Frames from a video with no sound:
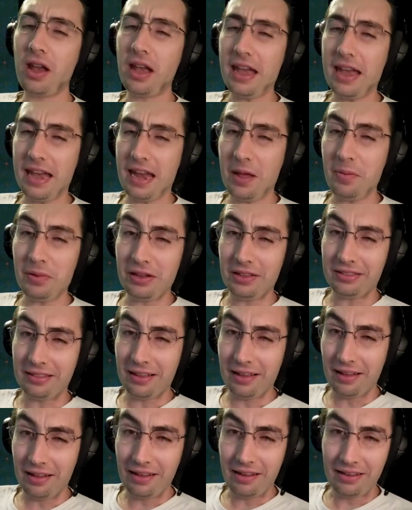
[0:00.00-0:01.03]

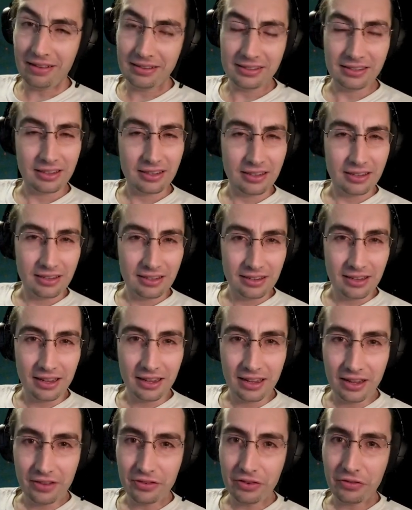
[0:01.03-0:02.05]
Nebula.
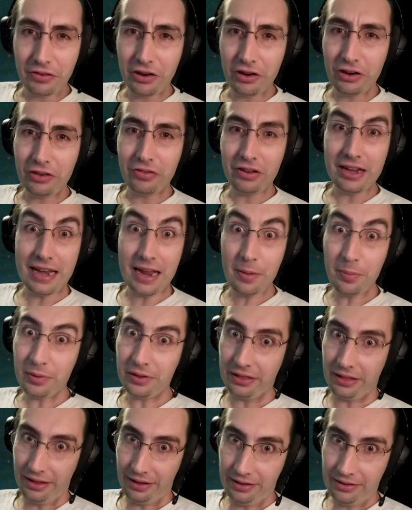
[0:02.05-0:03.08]
Have you ever heard of a
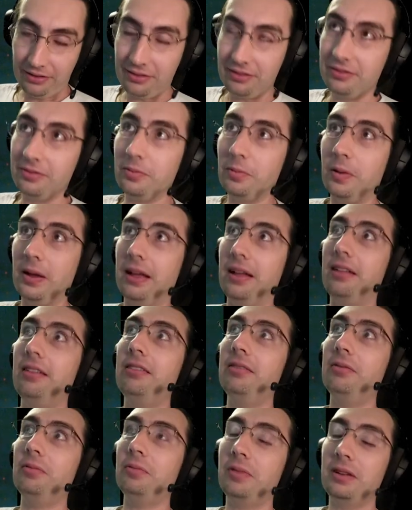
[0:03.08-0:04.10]
nebula?
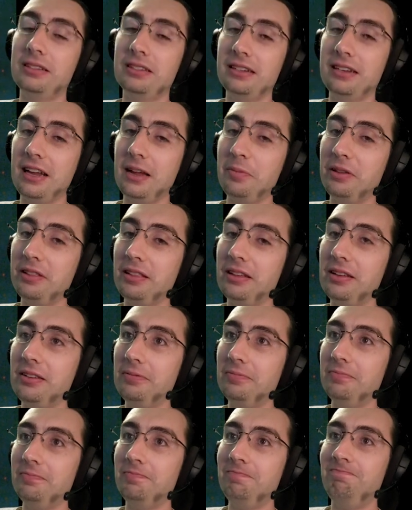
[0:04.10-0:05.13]
Well, what's a nebula?
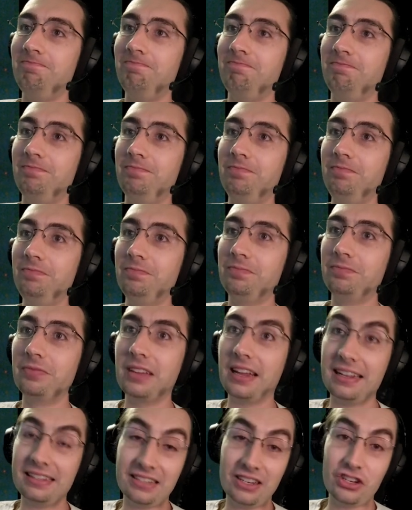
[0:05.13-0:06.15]

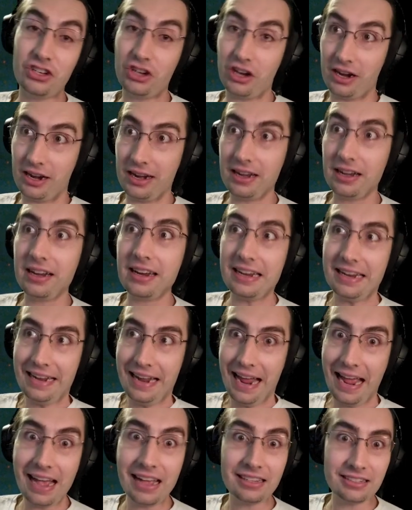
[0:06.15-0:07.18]
It's a giant
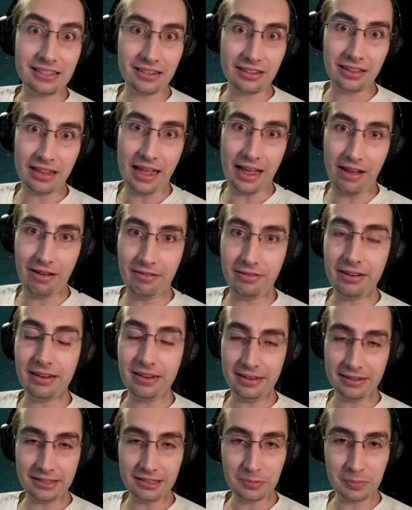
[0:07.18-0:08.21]
gas cloud
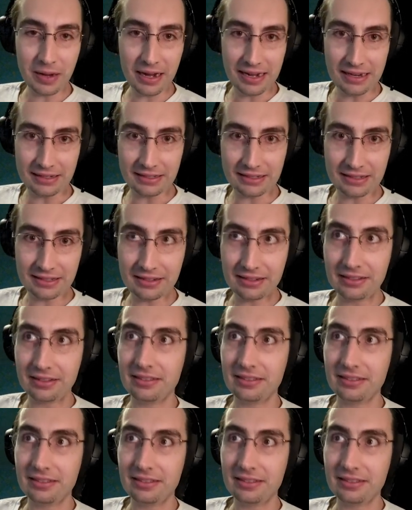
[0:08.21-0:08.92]
in space.